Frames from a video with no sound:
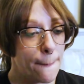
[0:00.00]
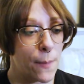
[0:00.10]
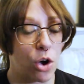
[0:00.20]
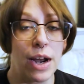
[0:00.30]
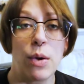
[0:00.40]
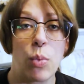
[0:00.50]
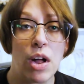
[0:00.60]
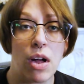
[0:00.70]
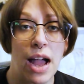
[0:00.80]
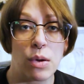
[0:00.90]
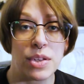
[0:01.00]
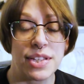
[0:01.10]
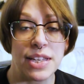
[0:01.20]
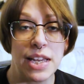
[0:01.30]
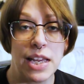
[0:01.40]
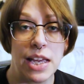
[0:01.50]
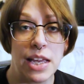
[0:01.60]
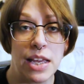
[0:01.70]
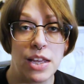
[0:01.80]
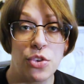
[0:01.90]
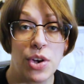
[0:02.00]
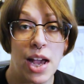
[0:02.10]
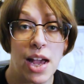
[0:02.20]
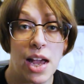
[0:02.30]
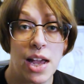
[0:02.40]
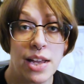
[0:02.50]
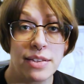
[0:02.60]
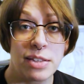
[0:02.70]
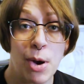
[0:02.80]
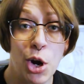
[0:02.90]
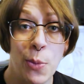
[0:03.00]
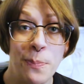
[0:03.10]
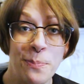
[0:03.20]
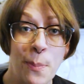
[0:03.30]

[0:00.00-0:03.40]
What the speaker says: All right, well, I will see you guys tomorrow.